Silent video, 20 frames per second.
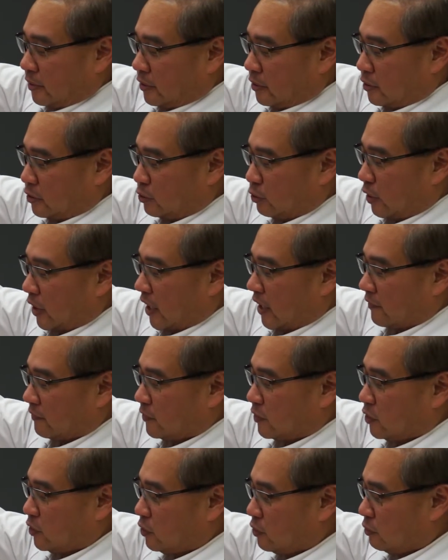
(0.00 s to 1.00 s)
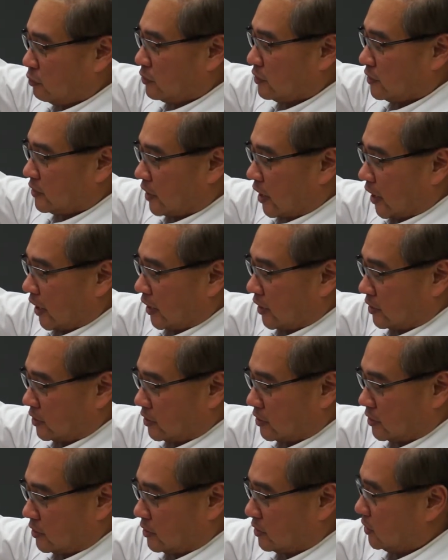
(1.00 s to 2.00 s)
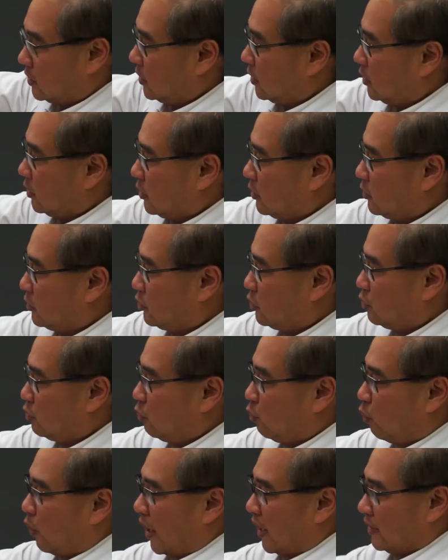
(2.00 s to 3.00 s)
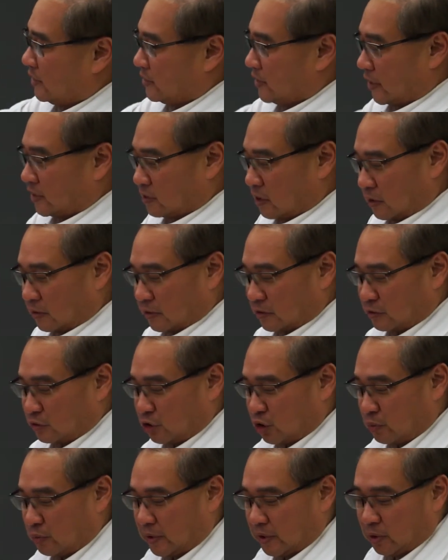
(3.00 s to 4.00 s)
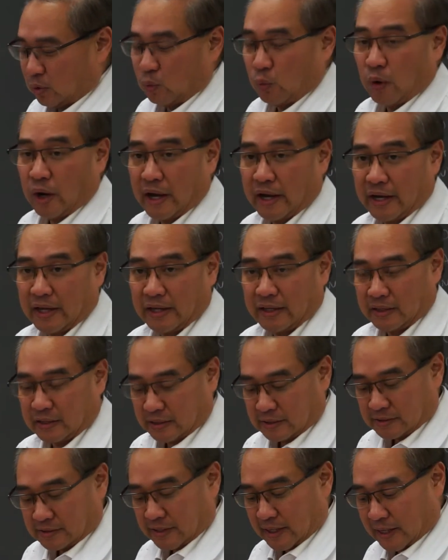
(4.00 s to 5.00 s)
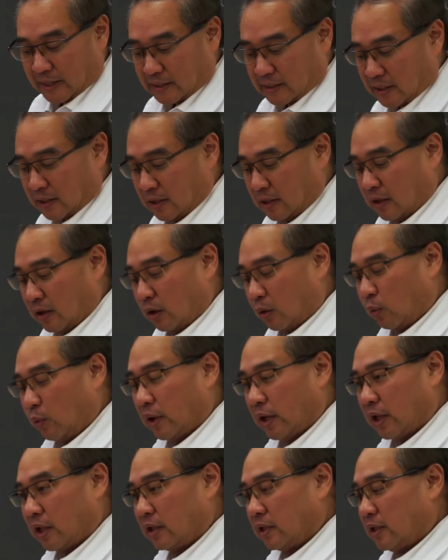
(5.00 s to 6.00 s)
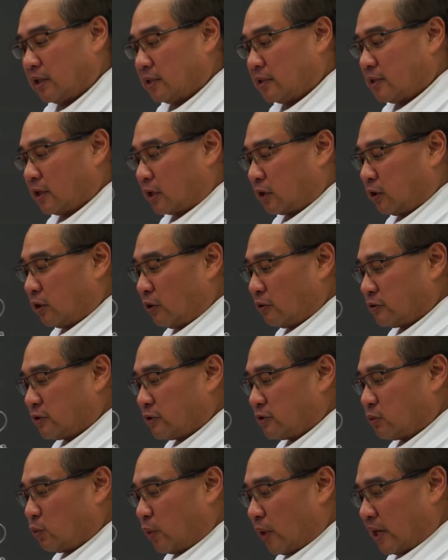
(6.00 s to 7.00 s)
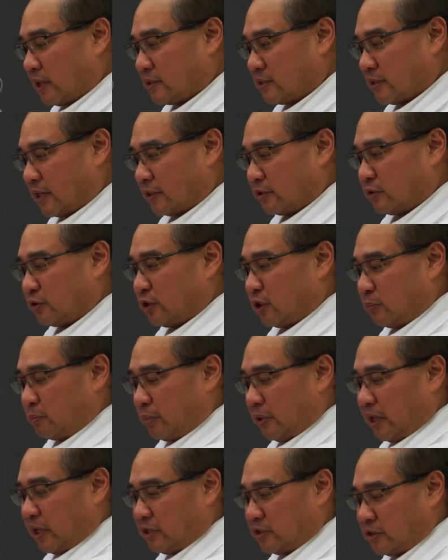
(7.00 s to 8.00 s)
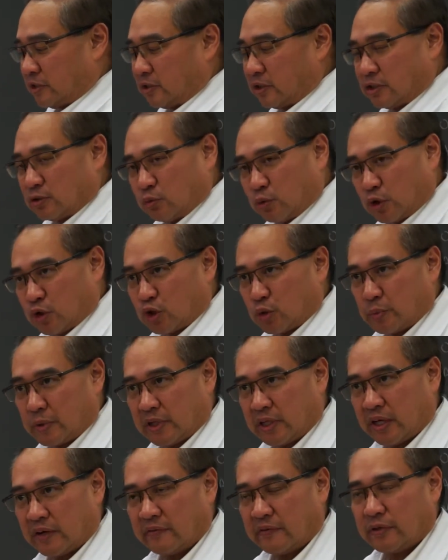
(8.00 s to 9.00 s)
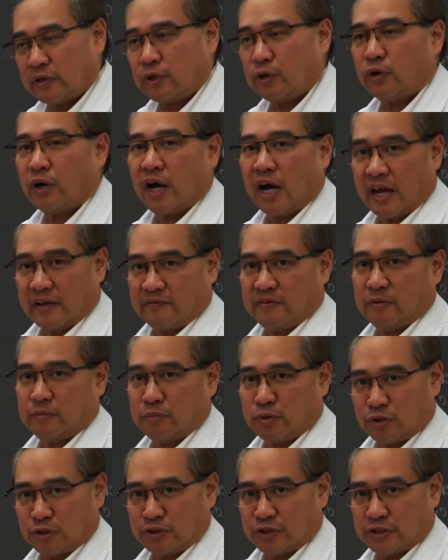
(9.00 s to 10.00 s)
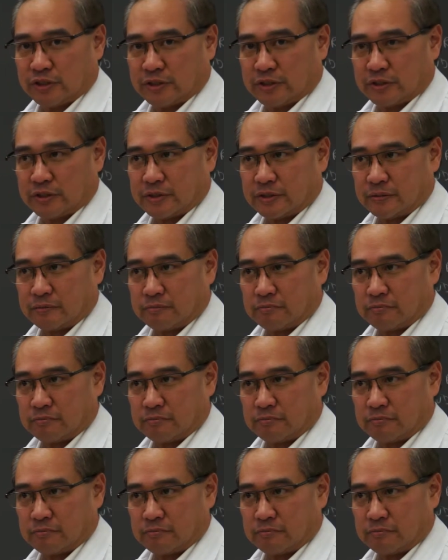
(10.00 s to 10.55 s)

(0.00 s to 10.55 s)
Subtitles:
So I have two sites, two Y sites on this tubing, and why is that? Well, the closest Y site to the patient is where you'd be giving your IV pushes.